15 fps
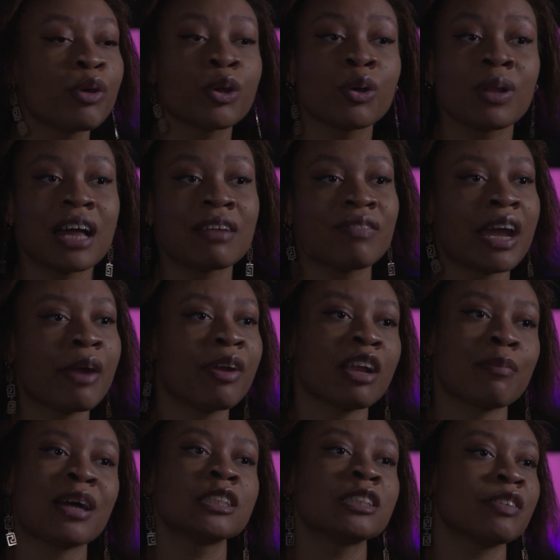we all had varying
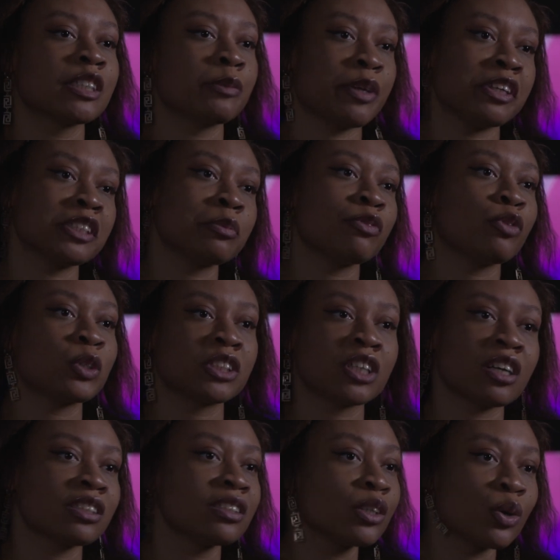amounts of experience before
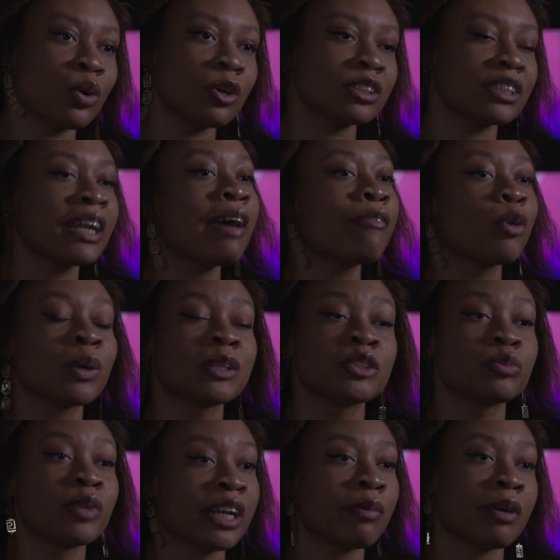starting the course, and everyone's
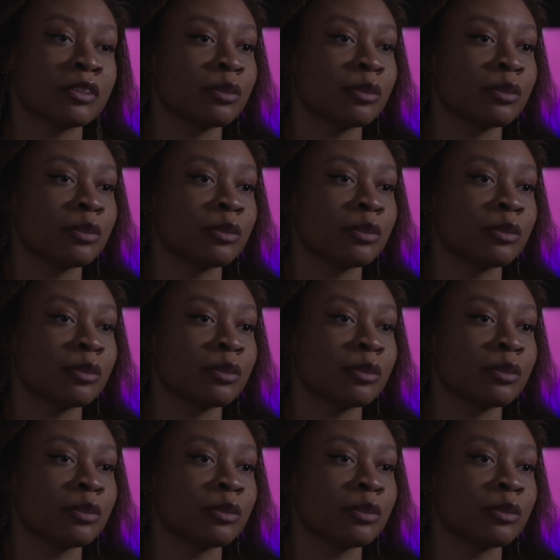really well